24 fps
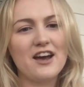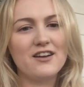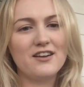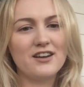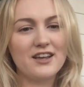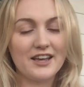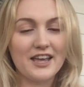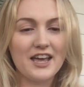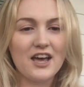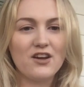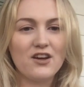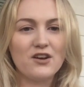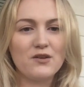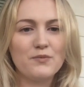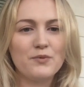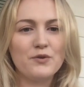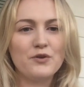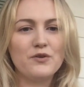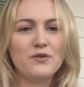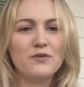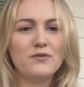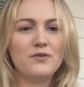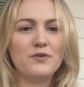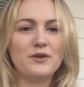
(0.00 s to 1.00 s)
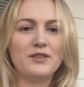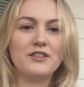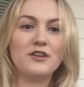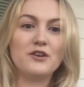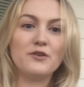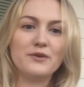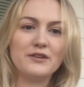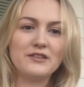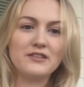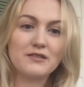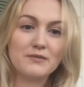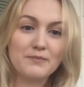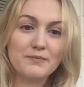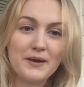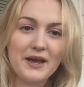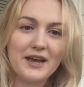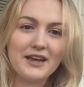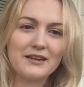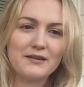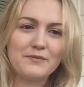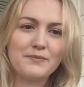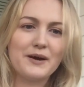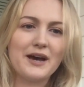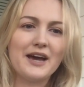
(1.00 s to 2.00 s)
accountable with their respect
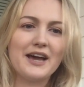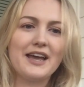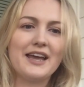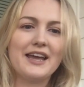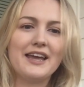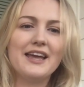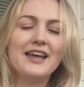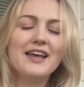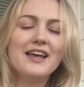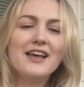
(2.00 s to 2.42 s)
by